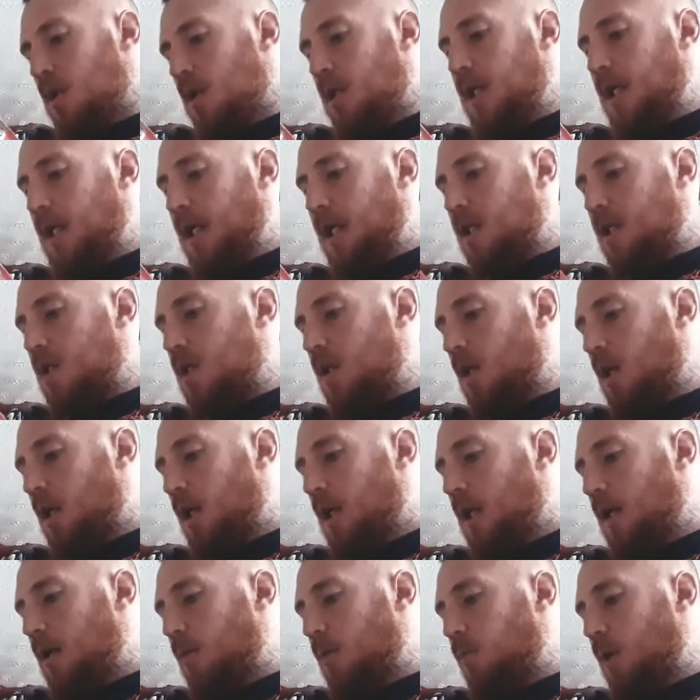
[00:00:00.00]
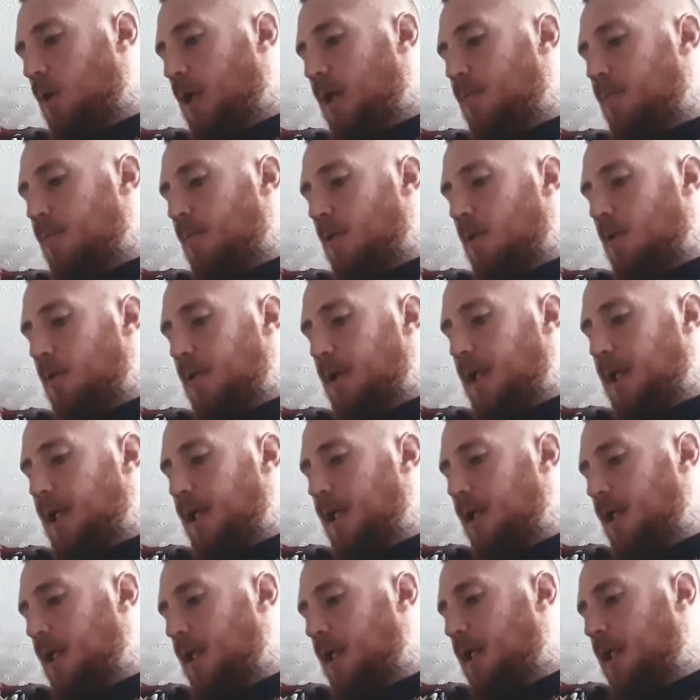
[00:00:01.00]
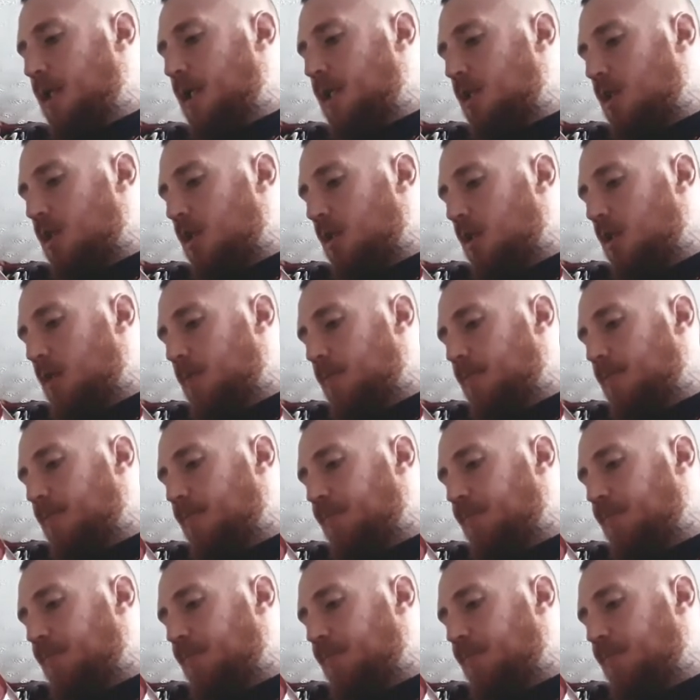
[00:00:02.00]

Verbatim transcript: Yeah, it's got uh, whey protein and it's got